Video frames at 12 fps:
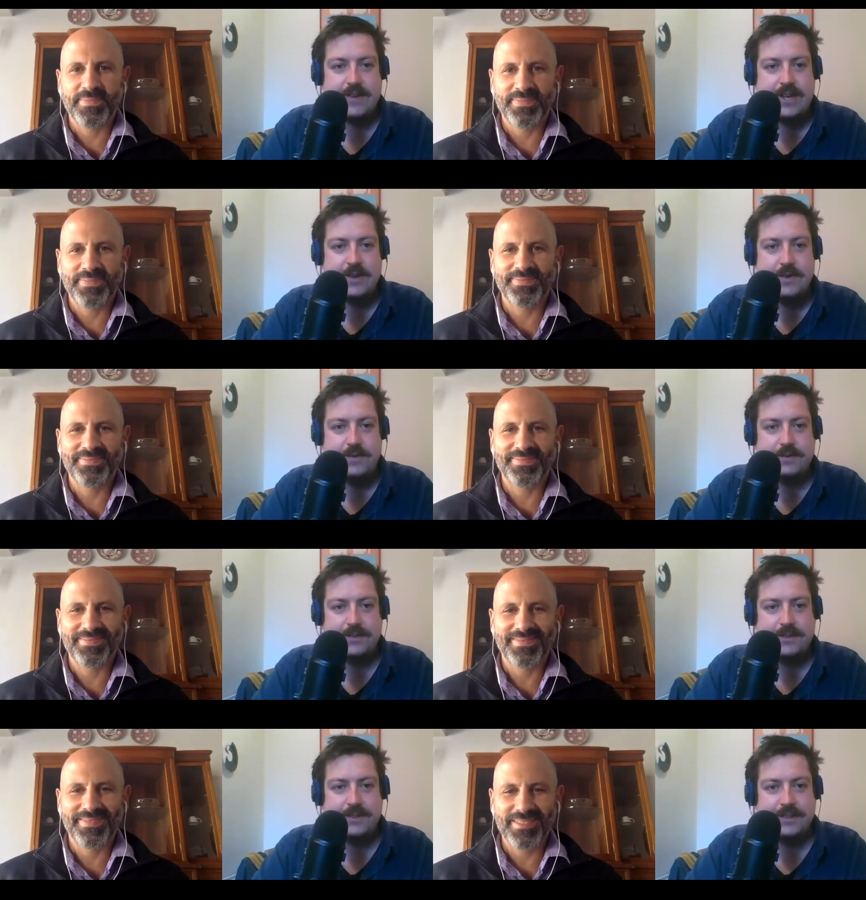Speaker 1: video.
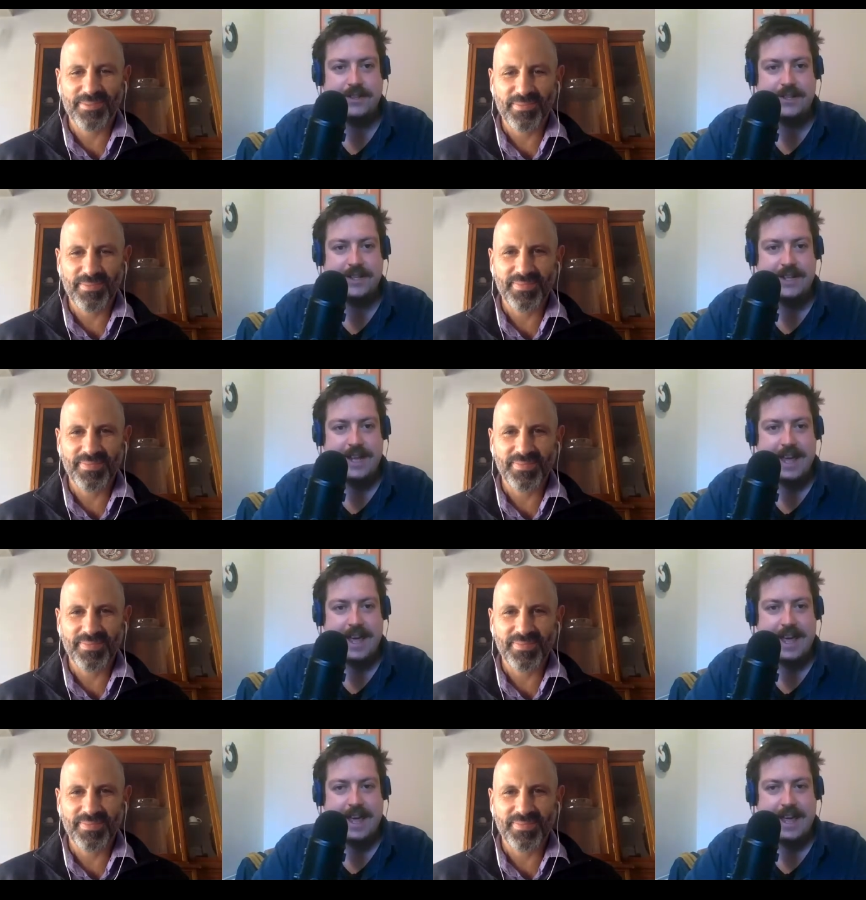
Speaker 2: My pleasure,
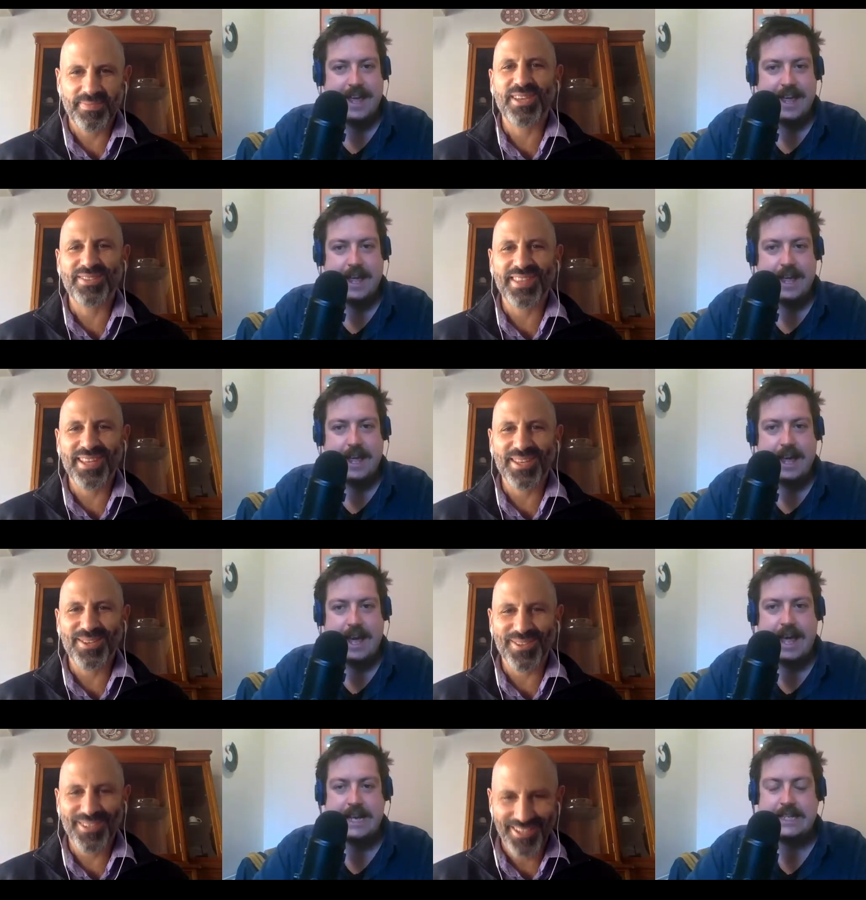David. Thank you.
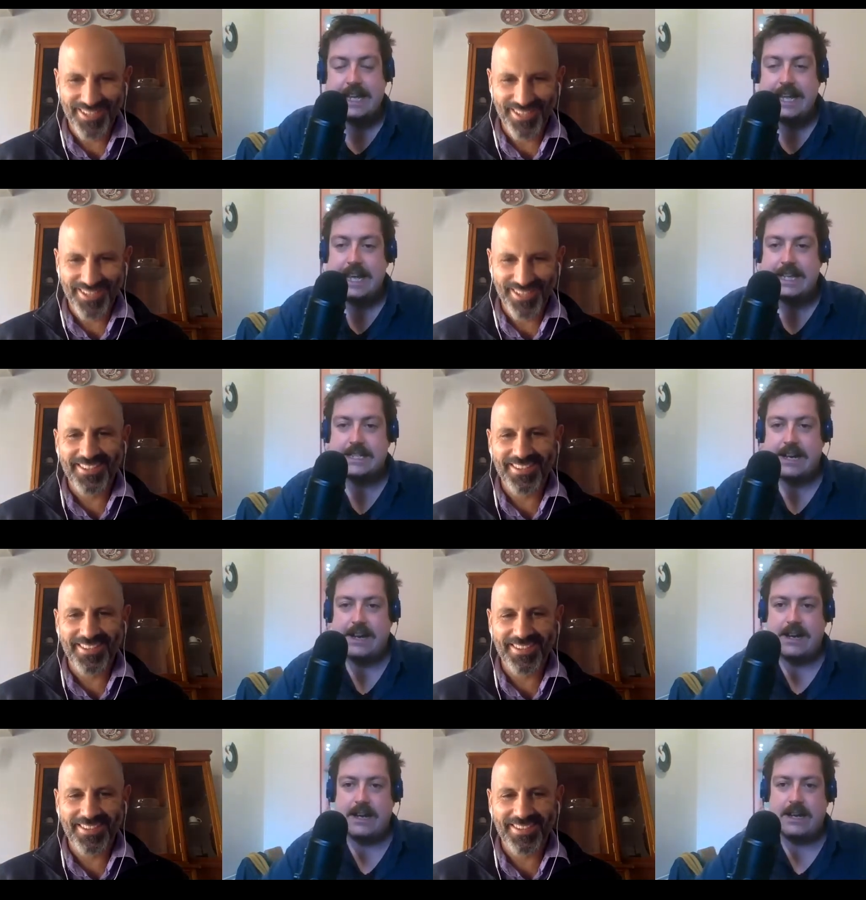
Speaker 1: And he is
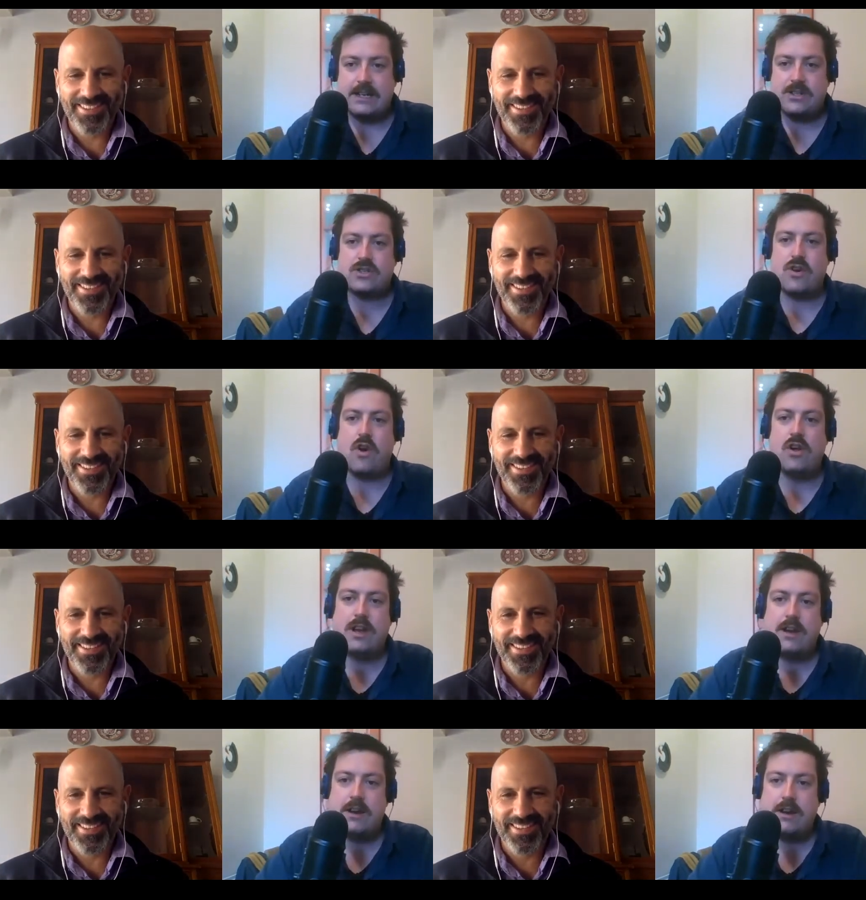a, a
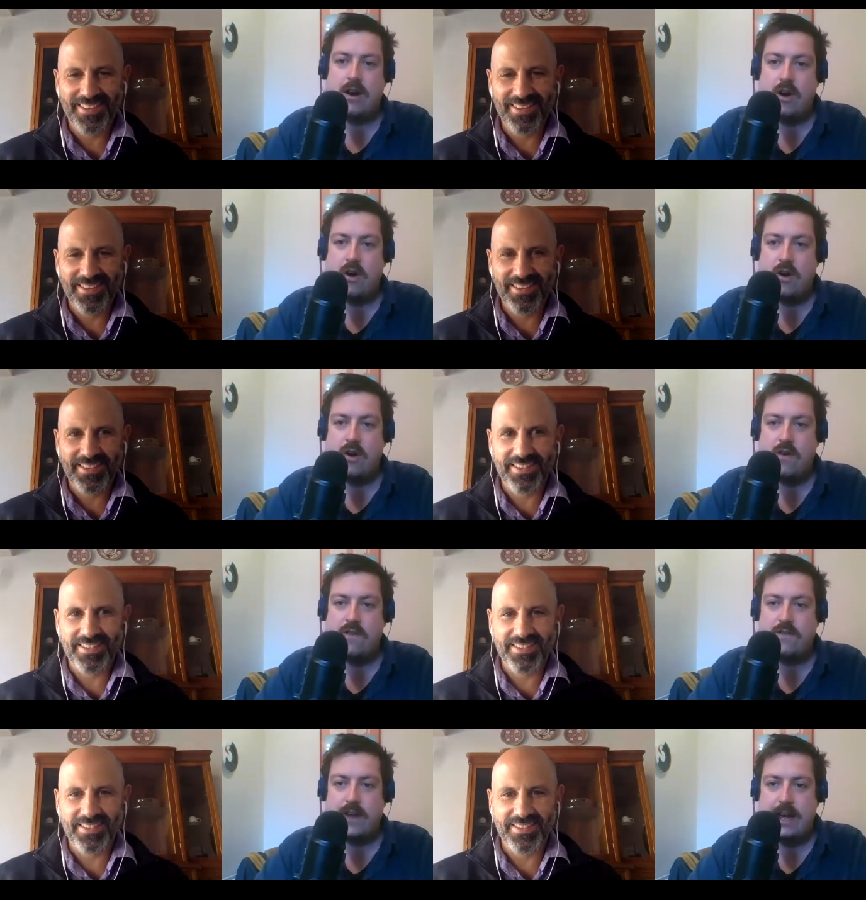scholar
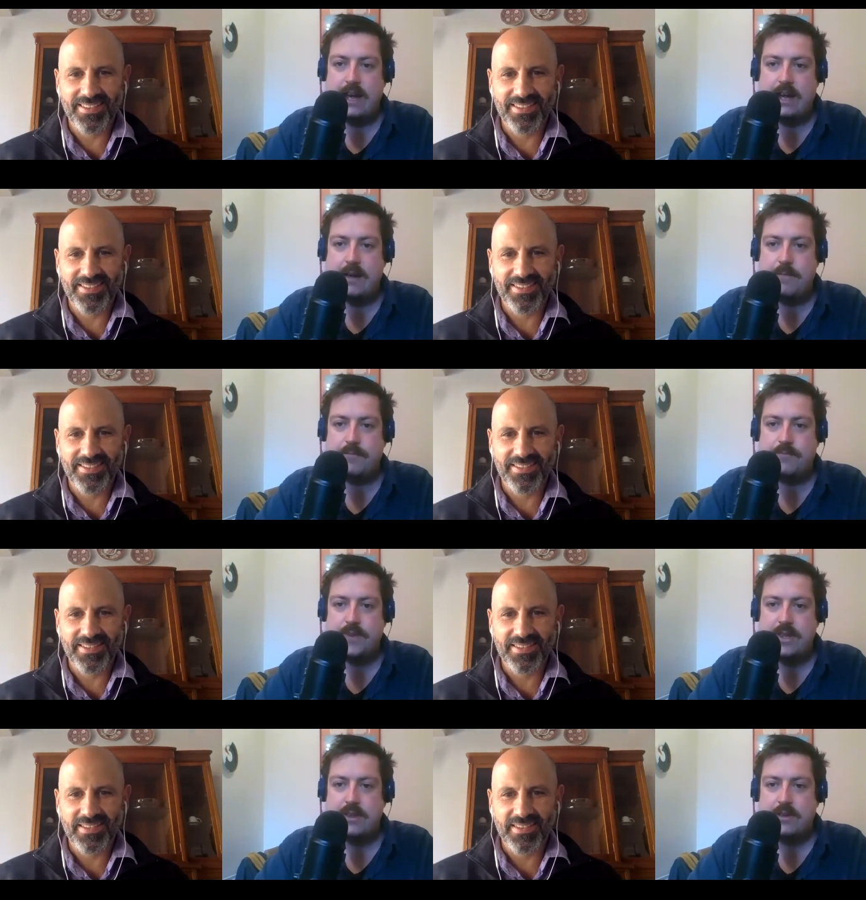of um,
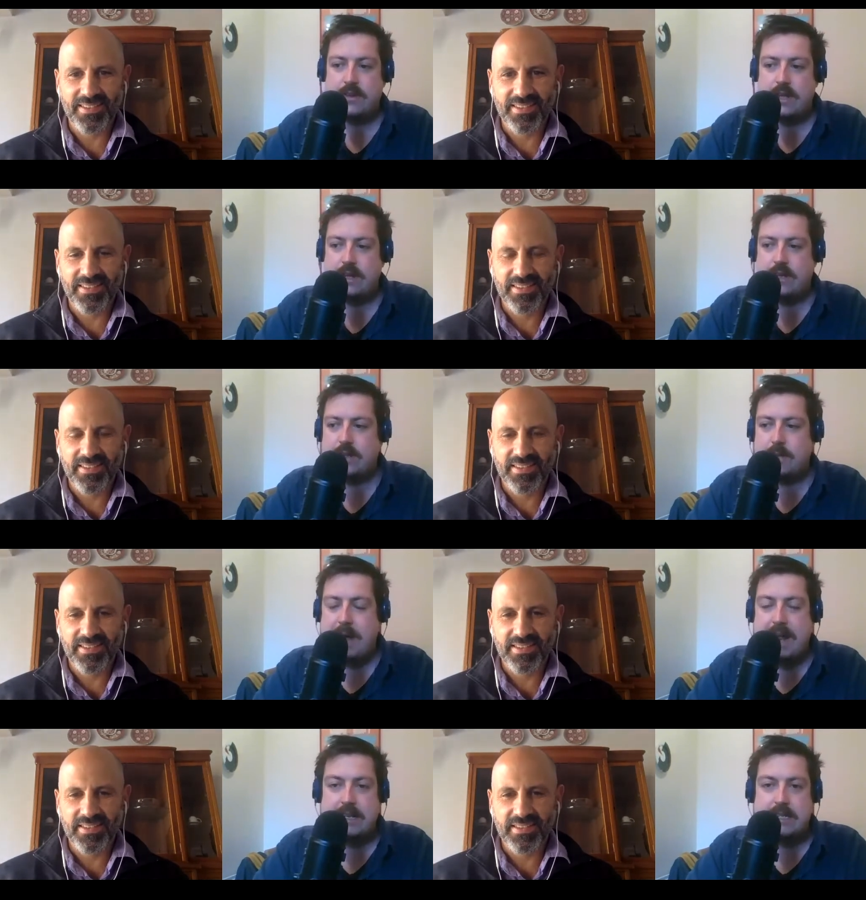the, the,
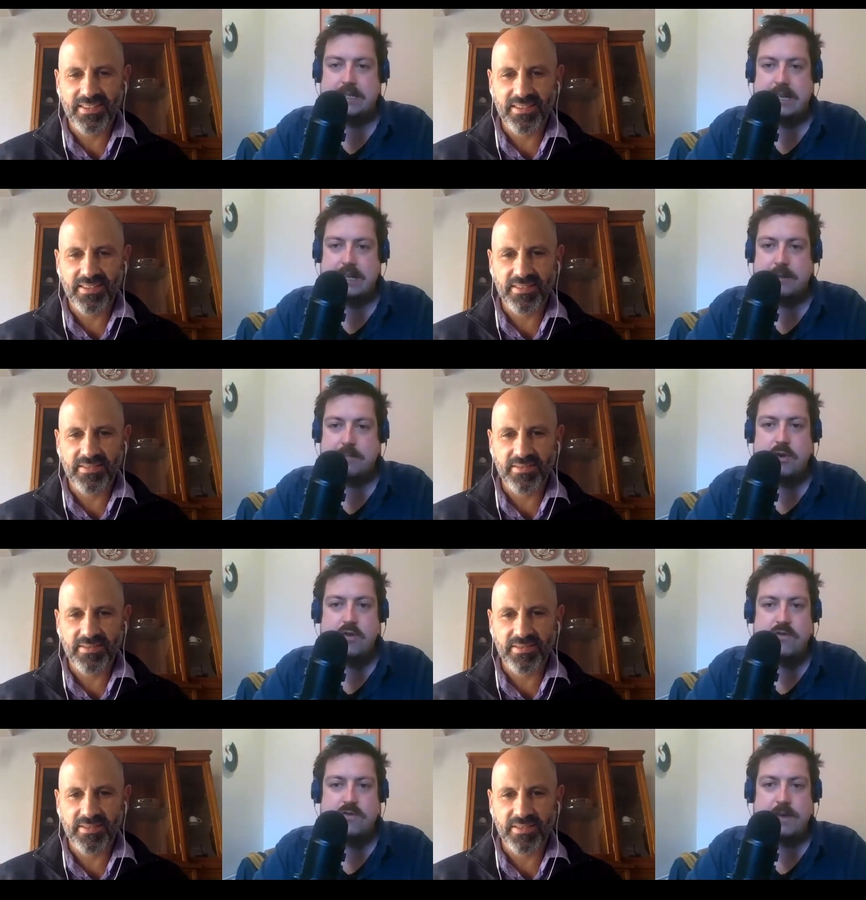Palestinian
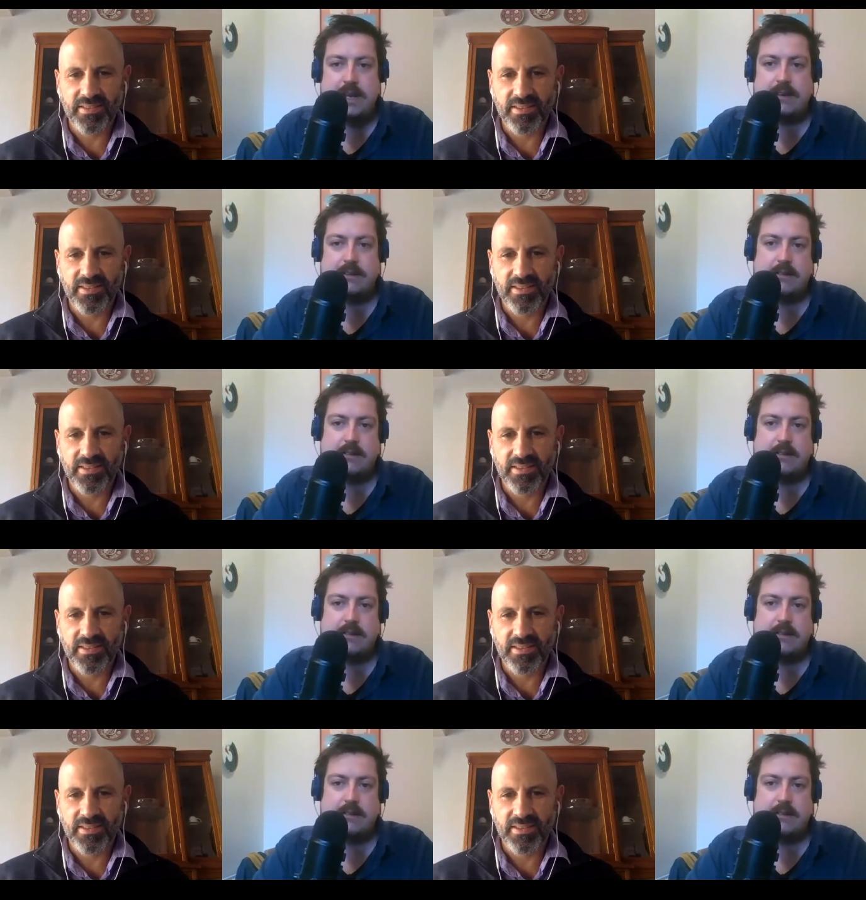movement,